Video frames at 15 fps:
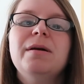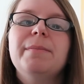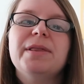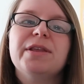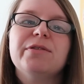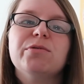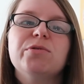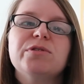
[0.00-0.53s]

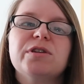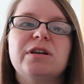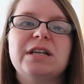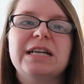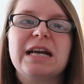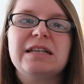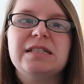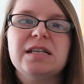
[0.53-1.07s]
but they're also
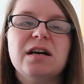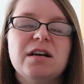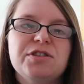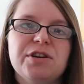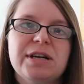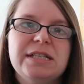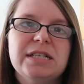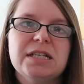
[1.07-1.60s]
going to get
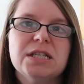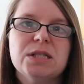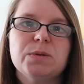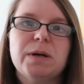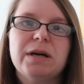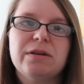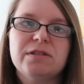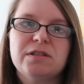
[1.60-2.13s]
dehydrated as
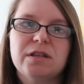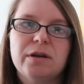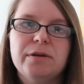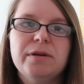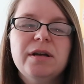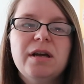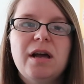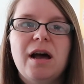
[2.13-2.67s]
well.
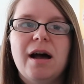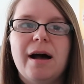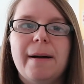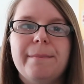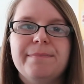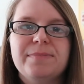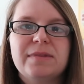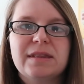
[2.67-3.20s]
So
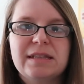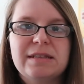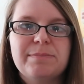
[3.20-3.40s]
um,